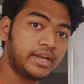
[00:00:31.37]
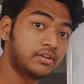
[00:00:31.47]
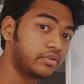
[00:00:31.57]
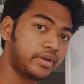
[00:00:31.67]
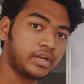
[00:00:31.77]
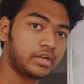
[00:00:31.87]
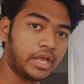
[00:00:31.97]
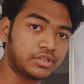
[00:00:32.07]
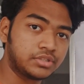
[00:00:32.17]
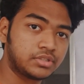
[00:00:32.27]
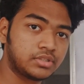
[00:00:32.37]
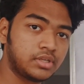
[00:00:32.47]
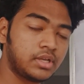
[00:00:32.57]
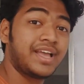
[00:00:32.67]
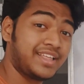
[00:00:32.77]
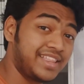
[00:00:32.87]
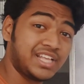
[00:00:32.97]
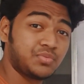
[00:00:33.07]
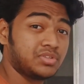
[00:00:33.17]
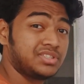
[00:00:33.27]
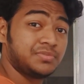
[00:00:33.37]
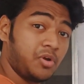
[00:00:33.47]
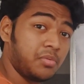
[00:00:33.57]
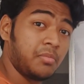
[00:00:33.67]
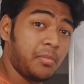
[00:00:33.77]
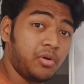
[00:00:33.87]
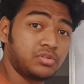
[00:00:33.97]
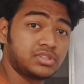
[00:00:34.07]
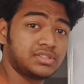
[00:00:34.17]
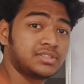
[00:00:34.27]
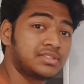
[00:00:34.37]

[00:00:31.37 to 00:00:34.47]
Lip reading: It'll create a clash. And that's what's this problem about.